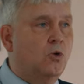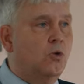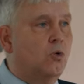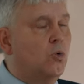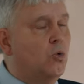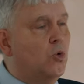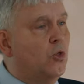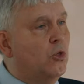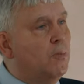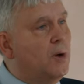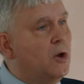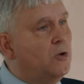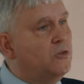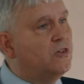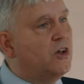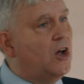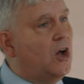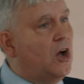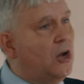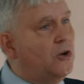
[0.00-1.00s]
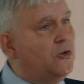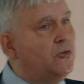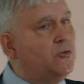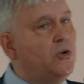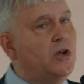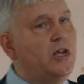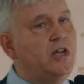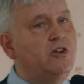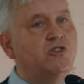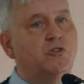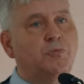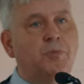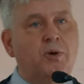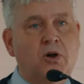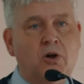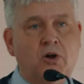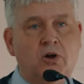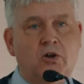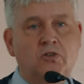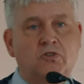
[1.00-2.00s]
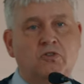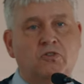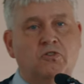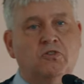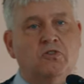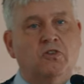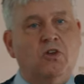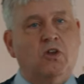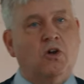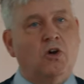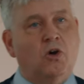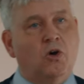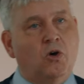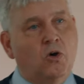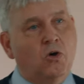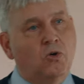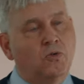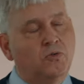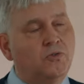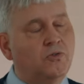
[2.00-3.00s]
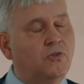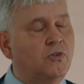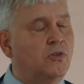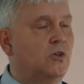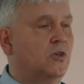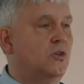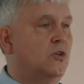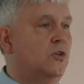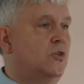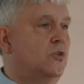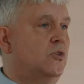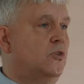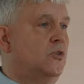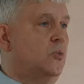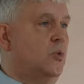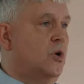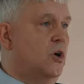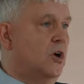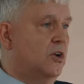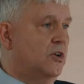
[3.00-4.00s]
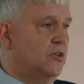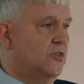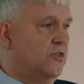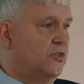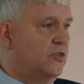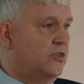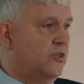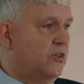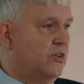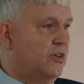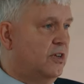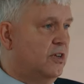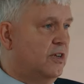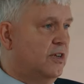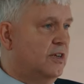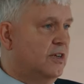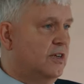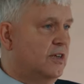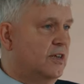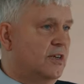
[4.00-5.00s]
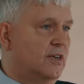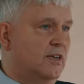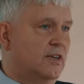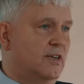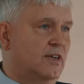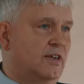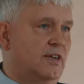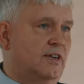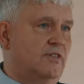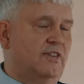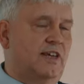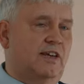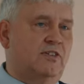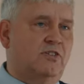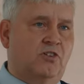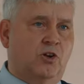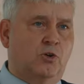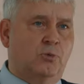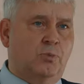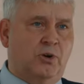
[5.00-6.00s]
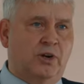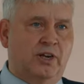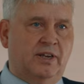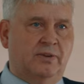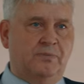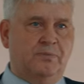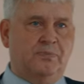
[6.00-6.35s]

or the most unreached parts of the world. Isn't that sobering?